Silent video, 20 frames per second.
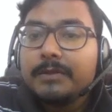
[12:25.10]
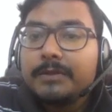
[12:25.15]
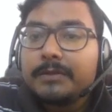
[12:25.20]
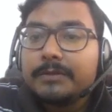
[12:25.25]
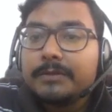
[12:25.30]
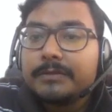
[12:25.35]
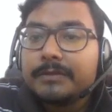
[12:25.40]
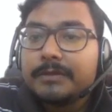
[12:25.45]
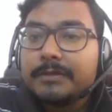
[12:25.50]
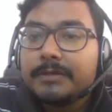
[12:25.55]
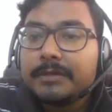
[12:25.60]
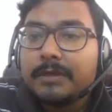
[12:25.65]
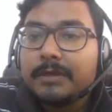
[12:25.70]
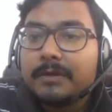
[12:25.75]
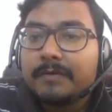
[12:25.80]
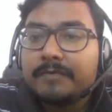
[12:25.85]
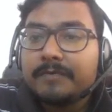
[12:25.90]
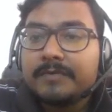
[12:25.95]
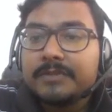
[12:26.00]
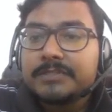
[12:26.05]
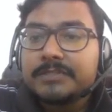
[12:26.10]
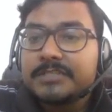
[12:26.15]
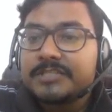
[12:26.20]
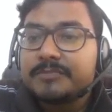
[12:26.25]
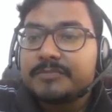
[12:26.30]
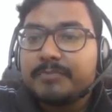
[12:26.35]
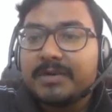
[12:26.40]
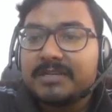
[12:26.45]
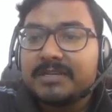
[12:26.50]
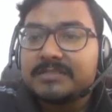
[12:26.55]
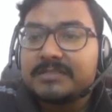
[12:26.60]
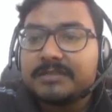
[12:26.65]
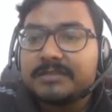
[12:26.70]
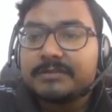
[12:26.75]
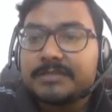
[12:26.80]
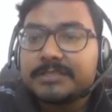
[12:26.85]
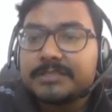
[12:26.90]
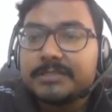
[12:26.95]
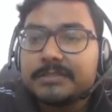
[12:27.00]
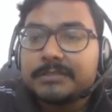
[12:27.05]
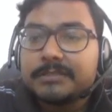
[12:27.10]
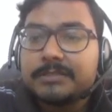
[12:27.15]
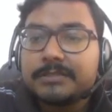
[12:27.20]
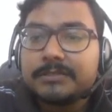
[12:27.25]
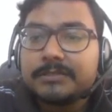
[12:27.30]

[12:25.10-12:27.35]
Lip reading: Then we'll just pass the result.